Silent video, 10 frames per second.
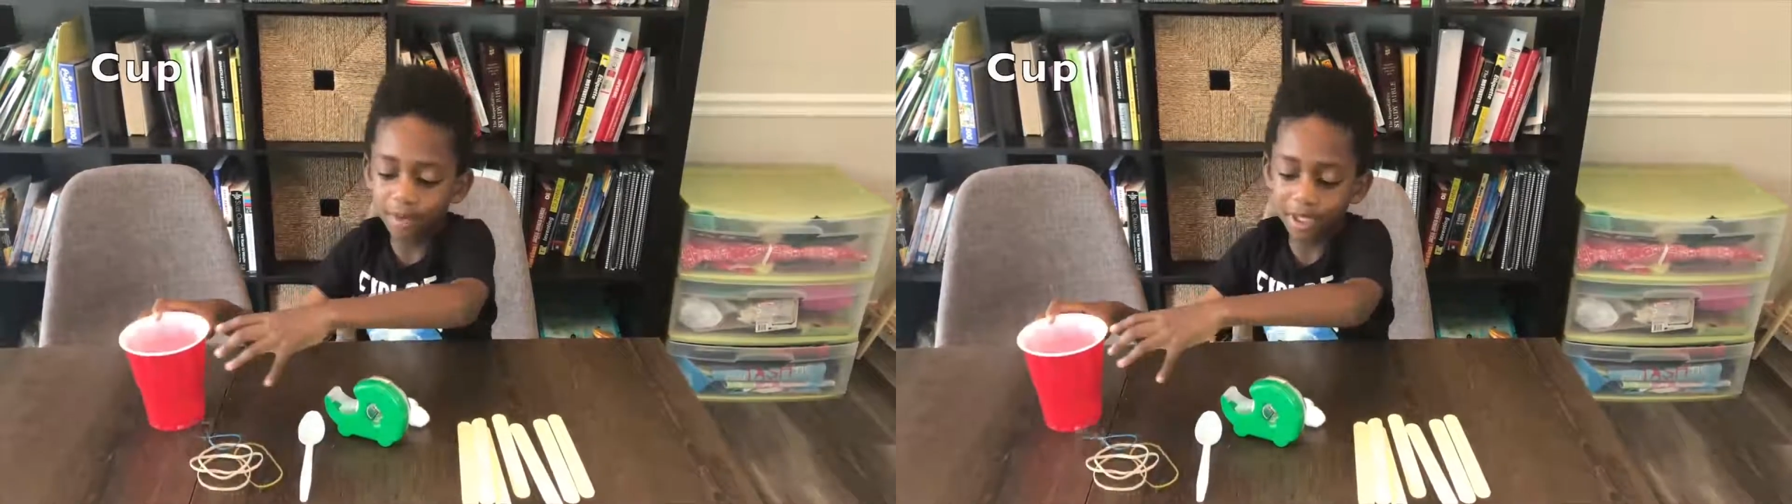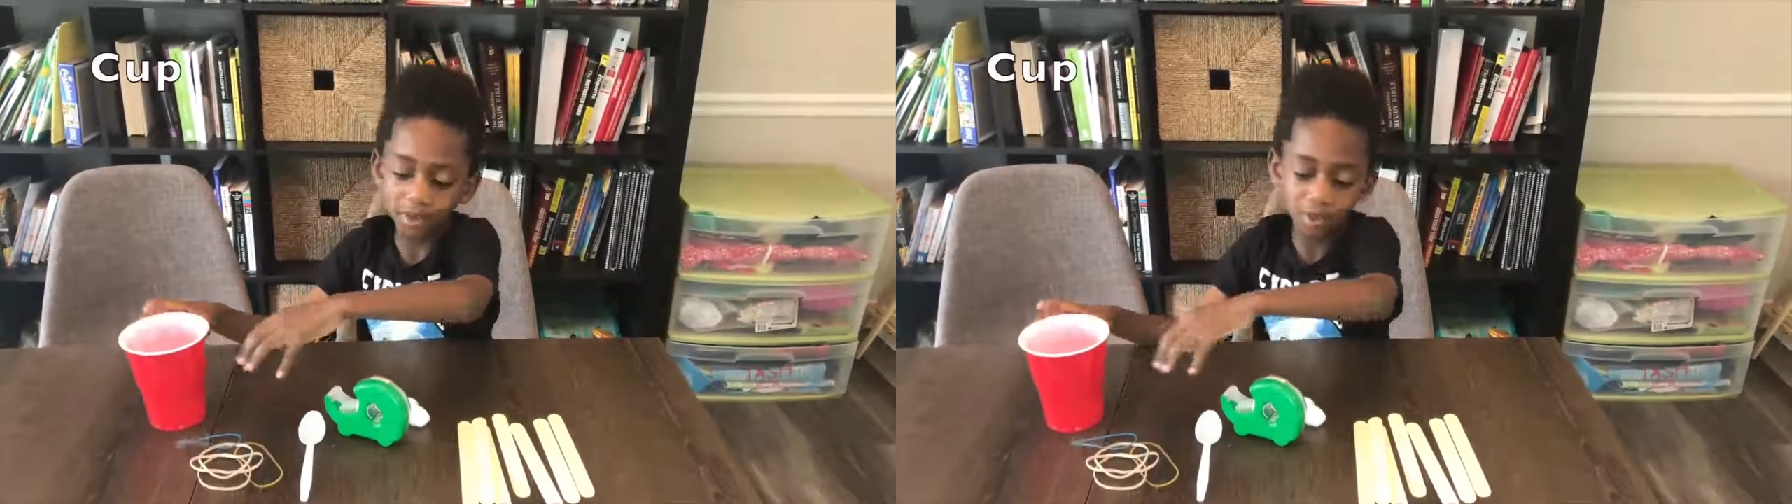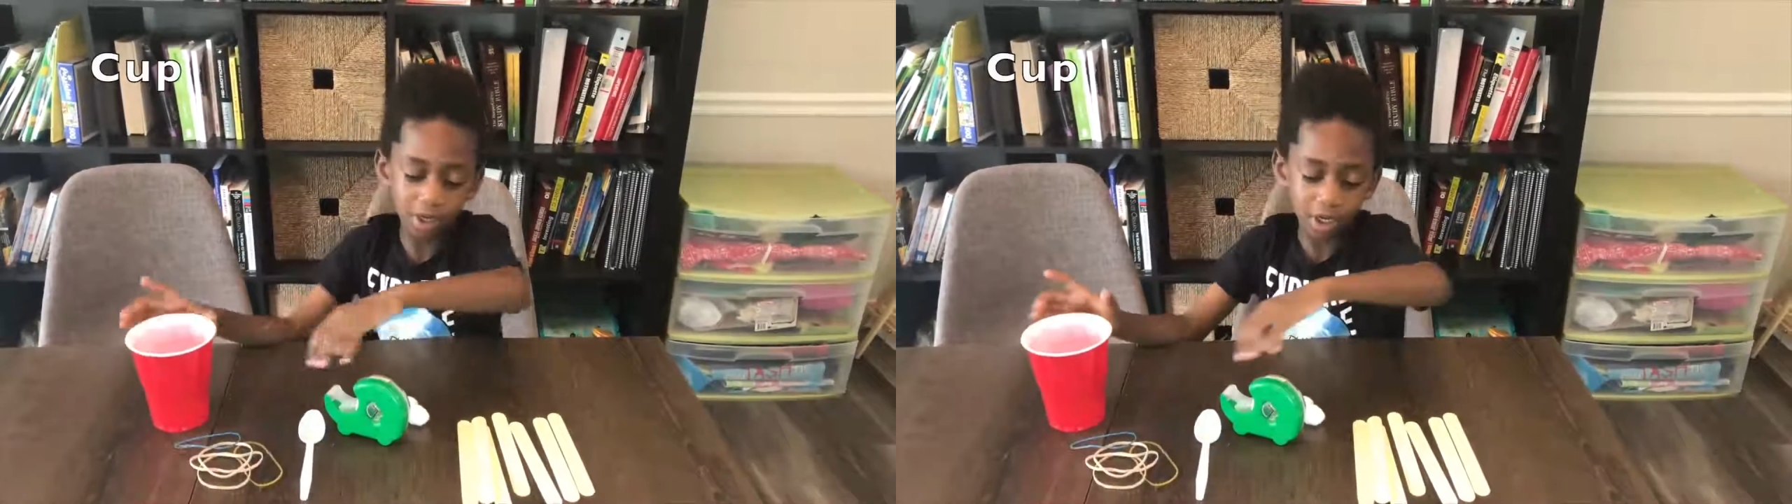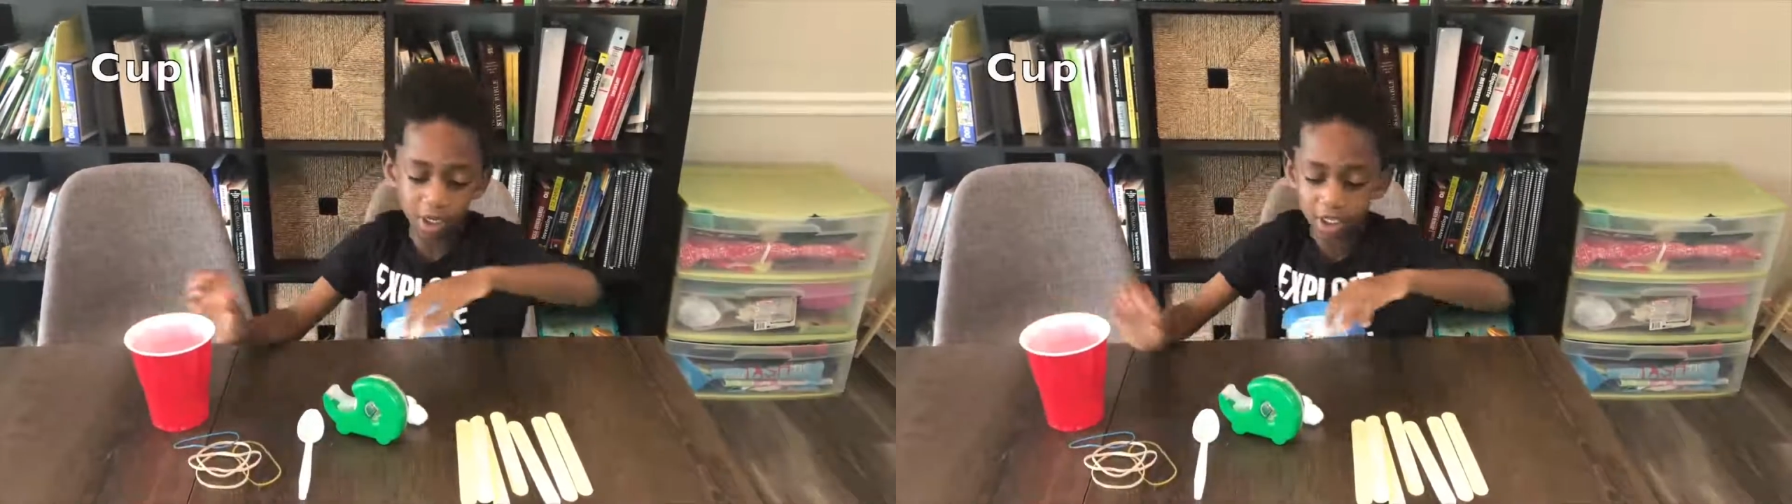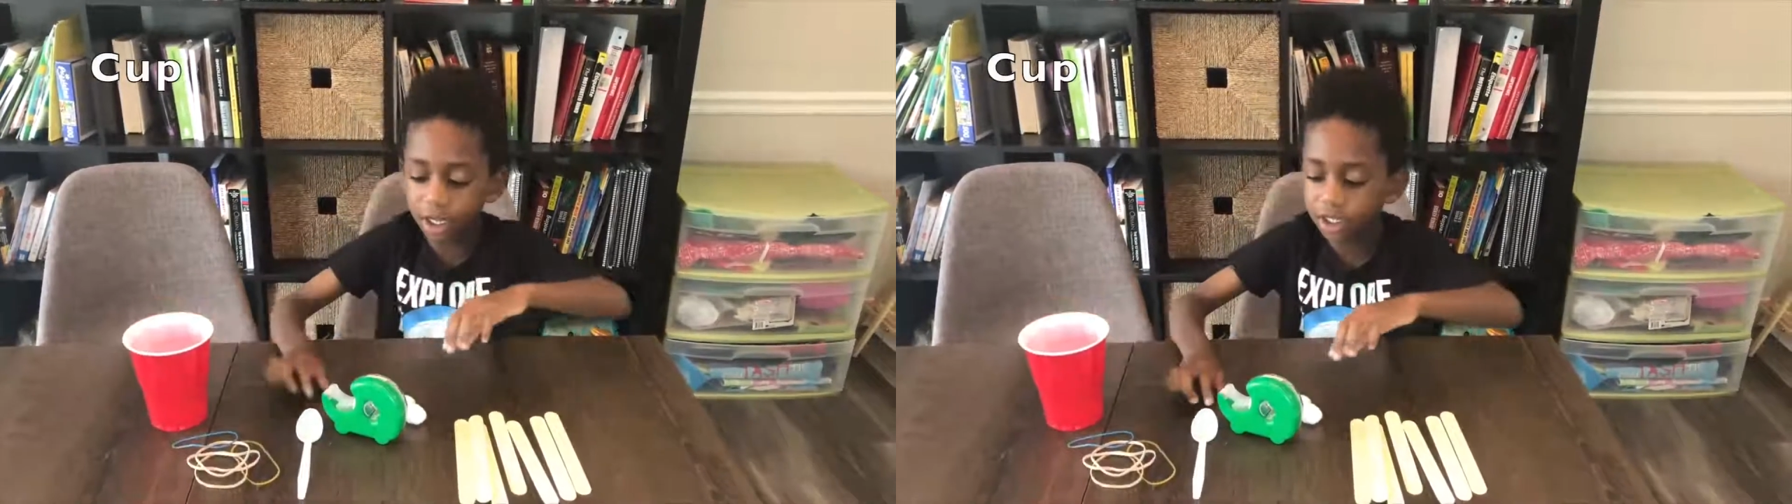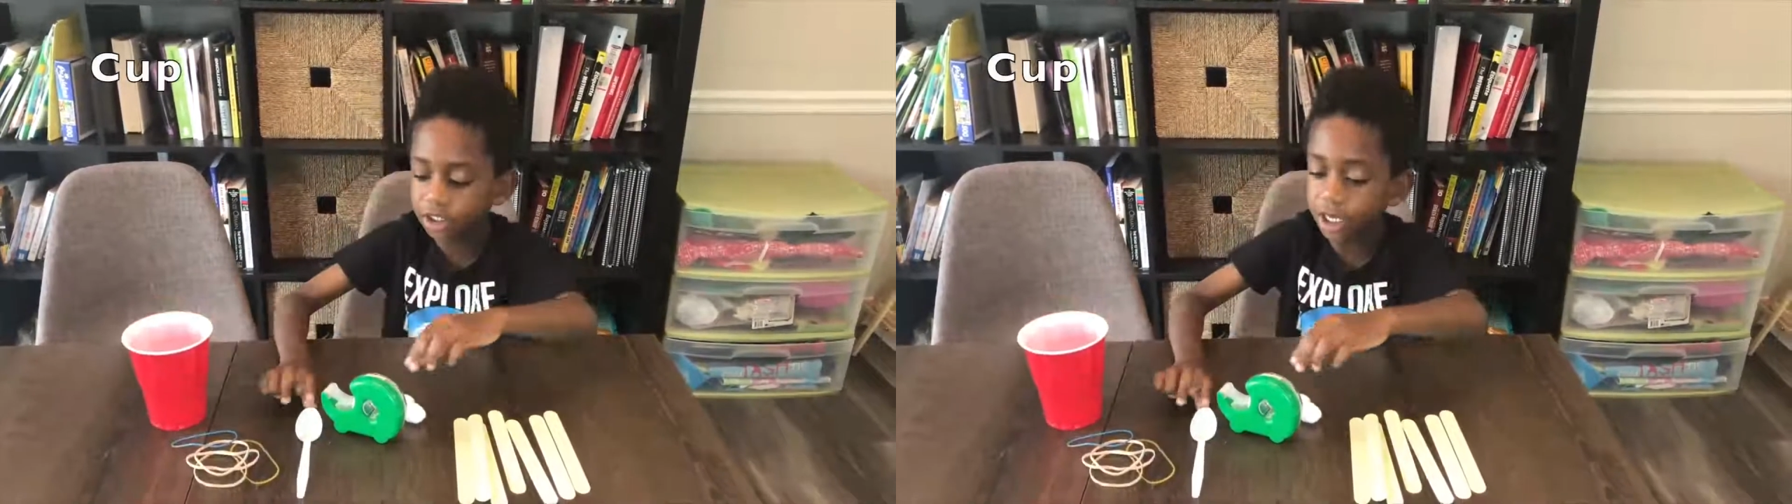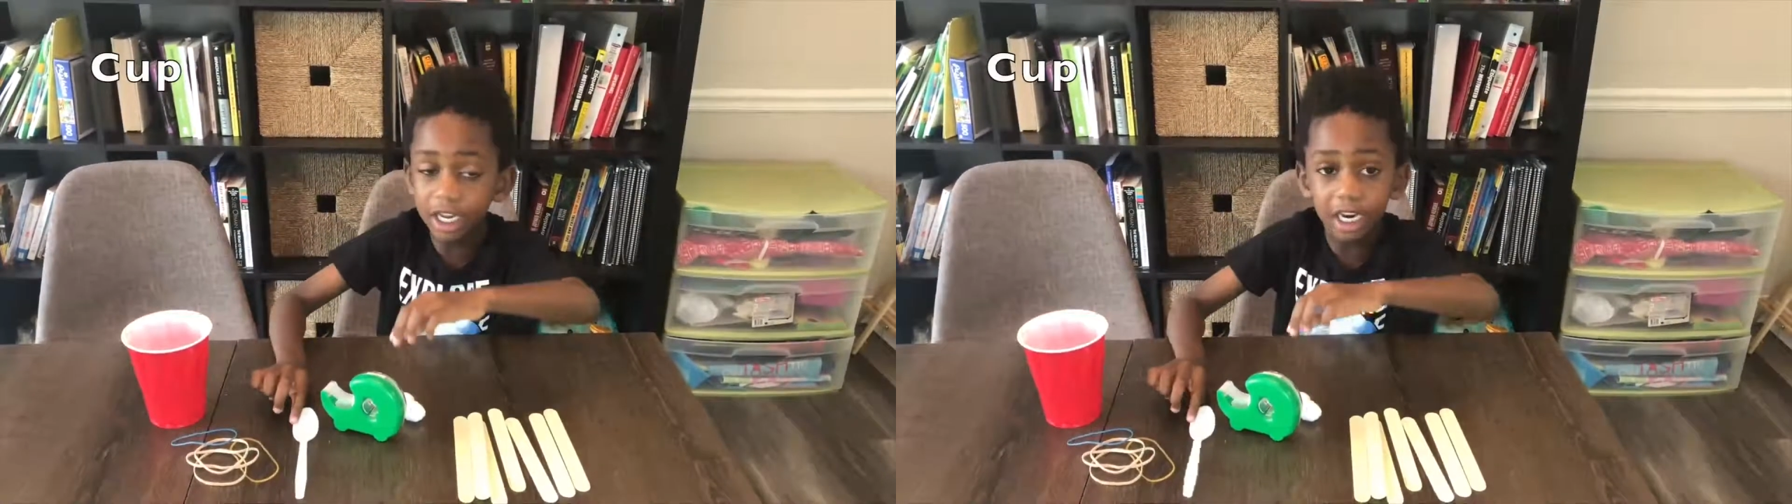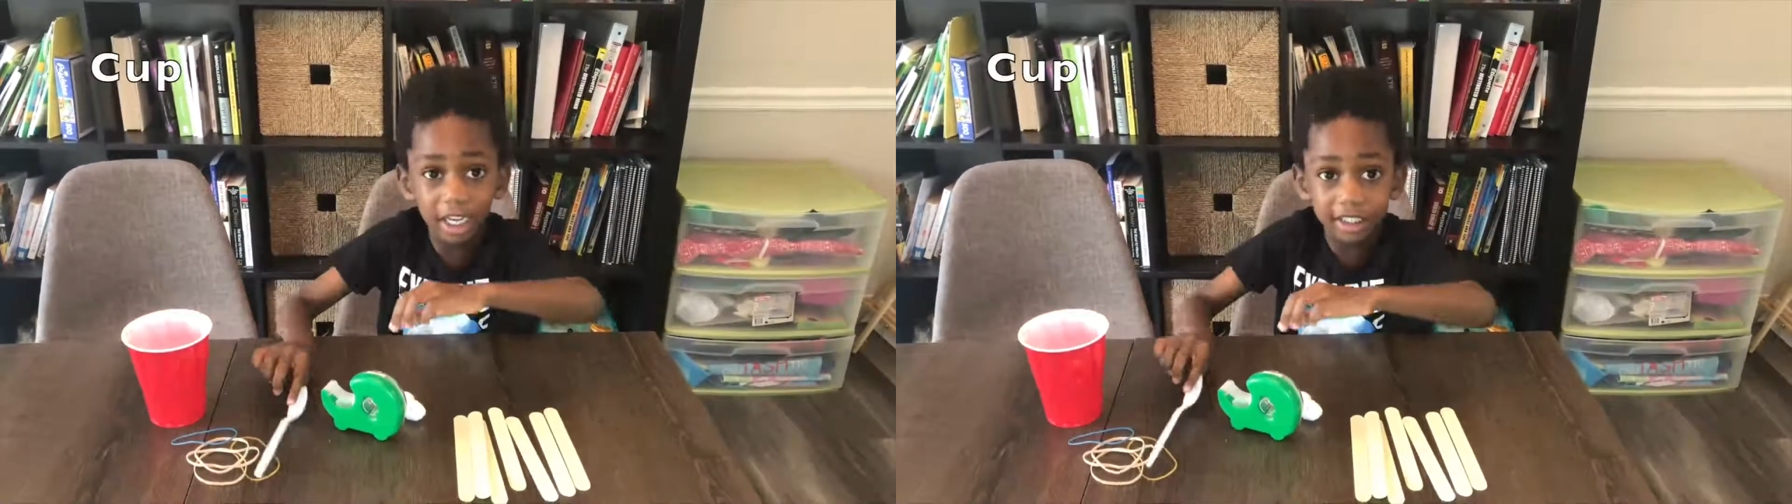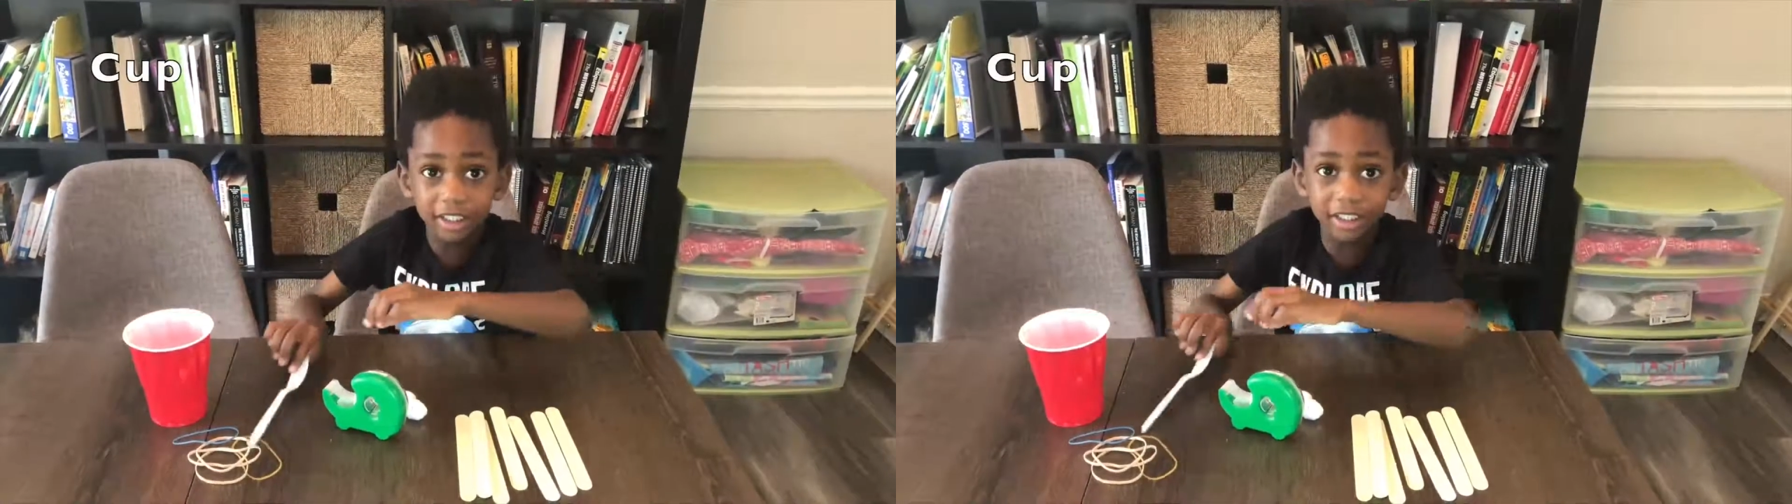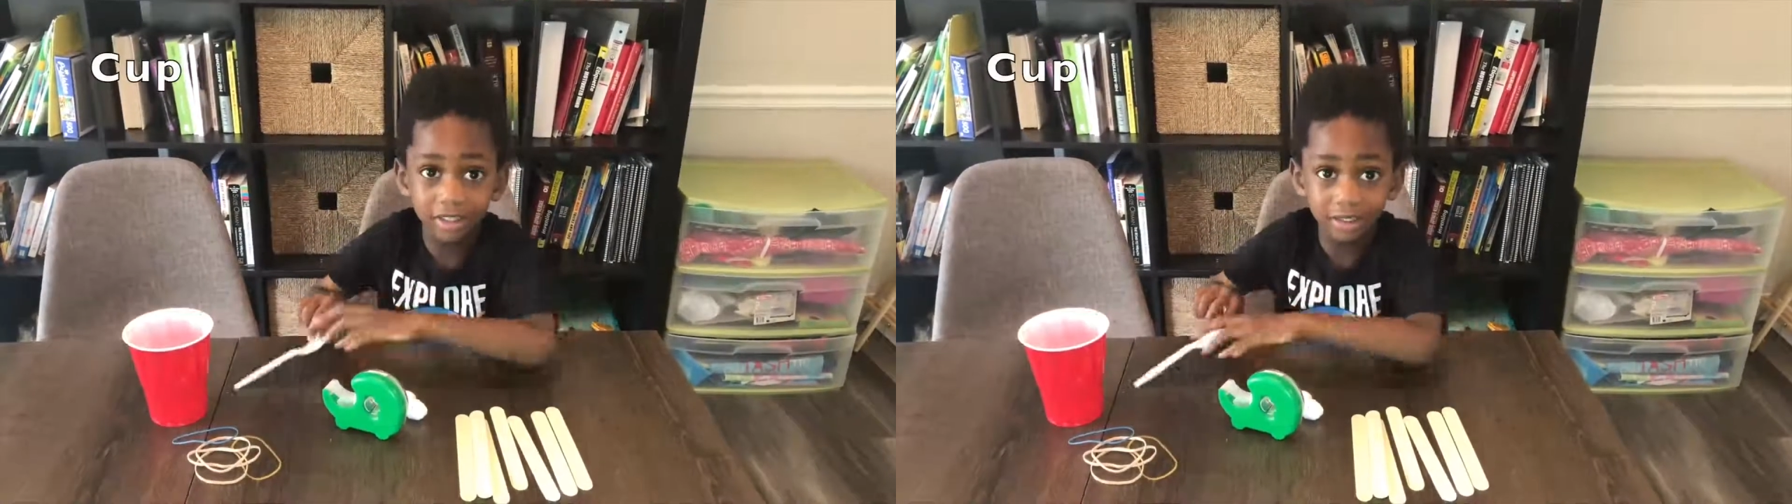That's where you're gonna launch
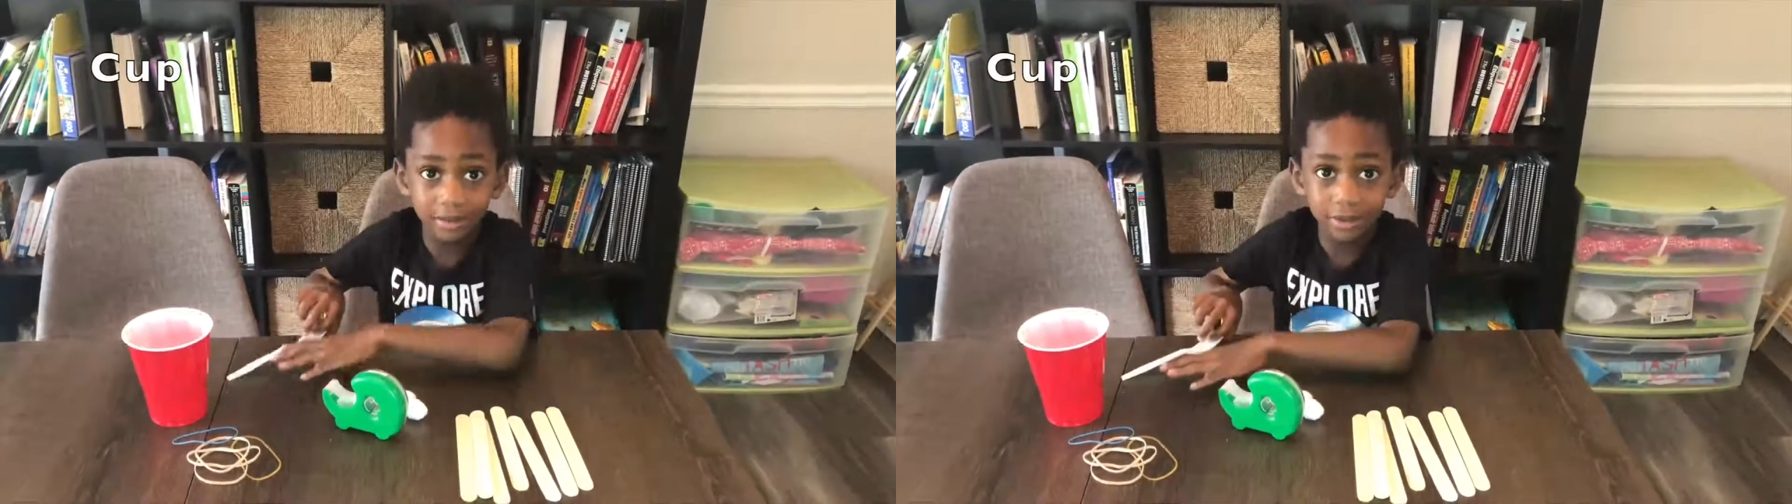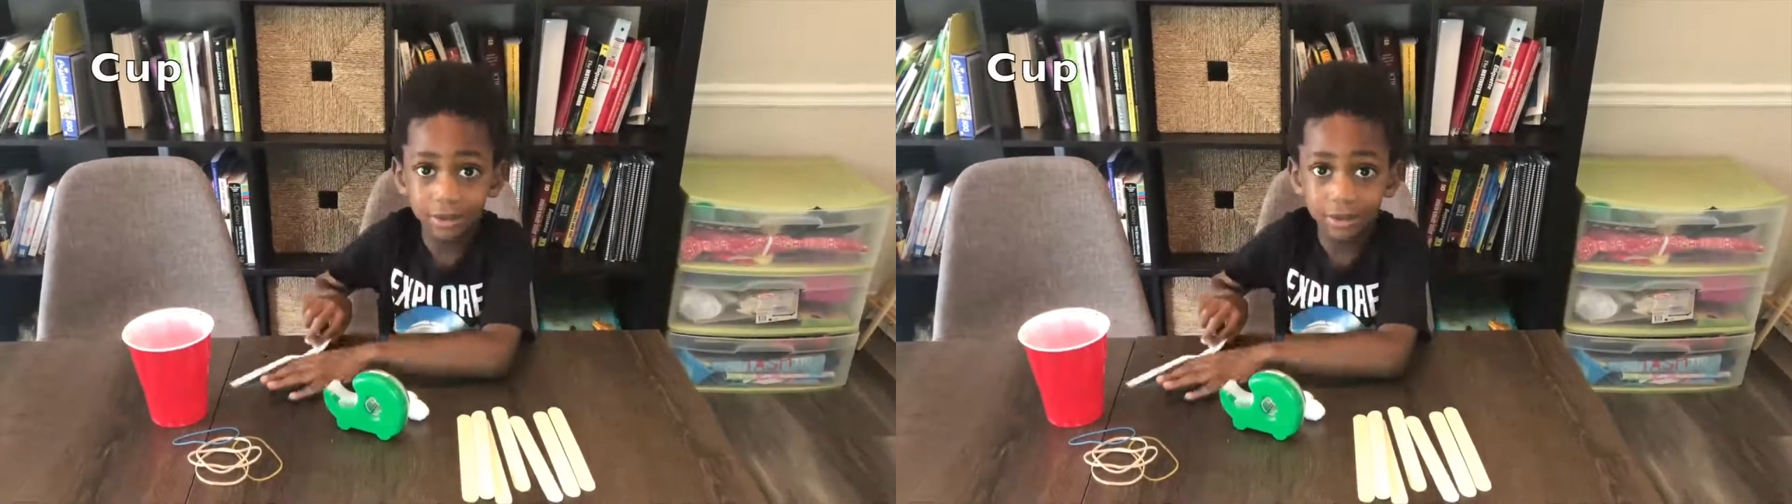it into.